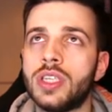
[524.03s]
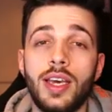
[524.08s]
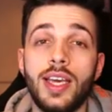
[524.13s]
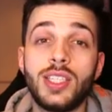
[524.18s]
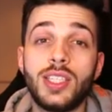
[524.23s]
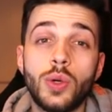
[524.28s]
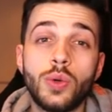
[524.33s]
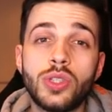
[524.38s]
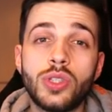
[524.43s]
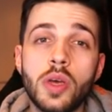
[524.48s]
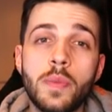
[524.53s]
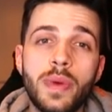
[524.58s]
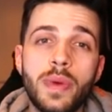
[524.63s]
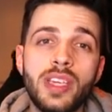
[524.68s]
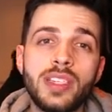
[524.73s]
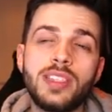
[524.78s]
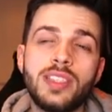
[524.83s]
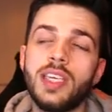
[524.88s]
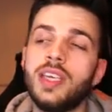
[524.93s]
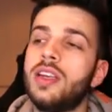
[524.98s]
He's also
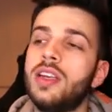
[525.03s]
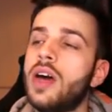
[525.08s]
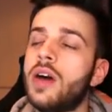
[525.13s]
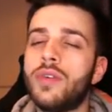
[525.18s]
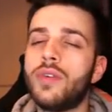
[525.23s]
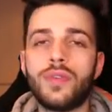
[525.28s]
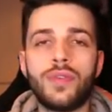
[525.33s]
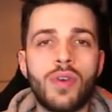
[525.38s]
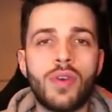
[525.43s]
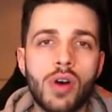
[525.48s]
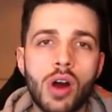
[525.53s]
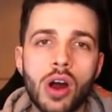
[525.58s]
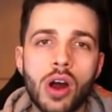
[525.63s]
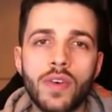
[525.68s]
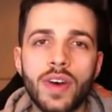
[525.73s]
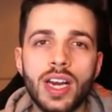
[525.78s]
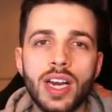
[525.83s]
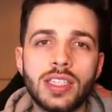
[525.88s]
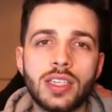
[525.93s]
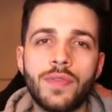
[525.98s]
been seen in other
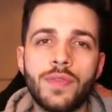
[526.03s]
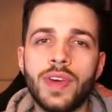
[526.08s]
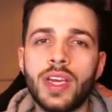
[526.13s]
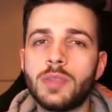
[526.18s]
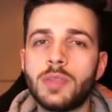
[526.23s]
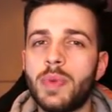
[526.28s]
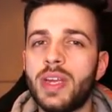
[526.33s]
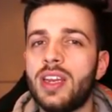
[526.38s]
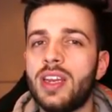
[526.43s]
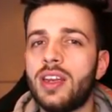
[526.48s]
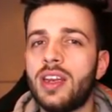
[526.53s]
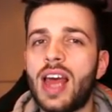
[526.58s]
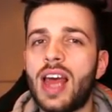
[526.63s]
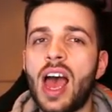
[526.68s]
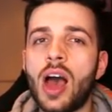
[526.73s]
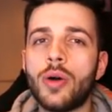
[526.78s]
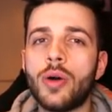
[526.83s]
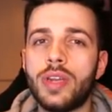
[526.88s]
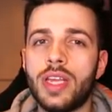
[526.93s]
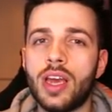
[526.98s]
Ferraris. I think he's been in an
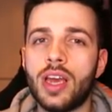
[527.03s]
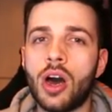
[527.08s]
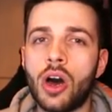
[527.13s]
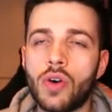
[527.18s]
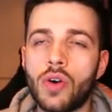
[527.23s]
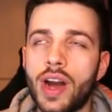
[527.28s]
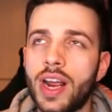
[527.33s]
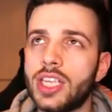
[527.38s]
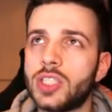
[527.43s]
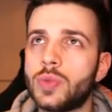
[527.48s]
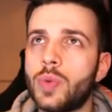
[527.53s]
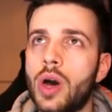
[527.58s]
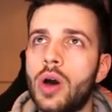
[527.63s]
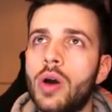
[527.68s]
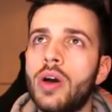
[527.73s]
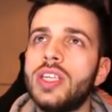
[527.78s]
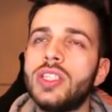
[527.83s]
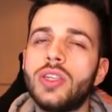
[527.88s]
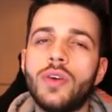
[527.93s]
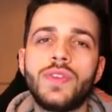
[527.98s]
Audi R eight as well.
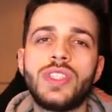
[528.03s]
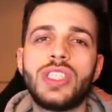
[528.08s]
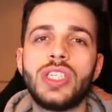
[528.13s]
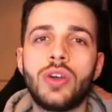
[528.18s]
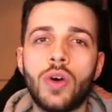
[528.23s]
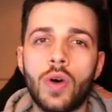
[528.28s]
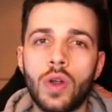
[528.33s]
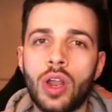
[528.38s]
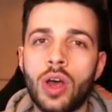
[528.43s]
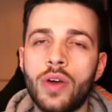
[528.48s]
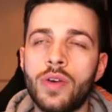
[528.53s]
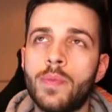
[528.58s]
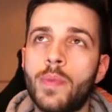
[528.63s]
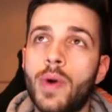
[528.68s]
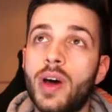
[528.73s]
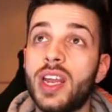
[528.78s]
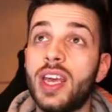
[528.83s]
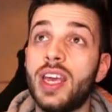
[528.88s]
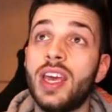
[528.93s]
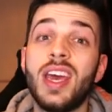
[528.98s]
He's obviously got a load of
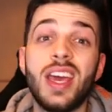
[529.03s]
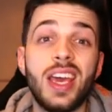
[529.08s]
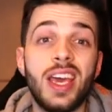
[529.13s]
money.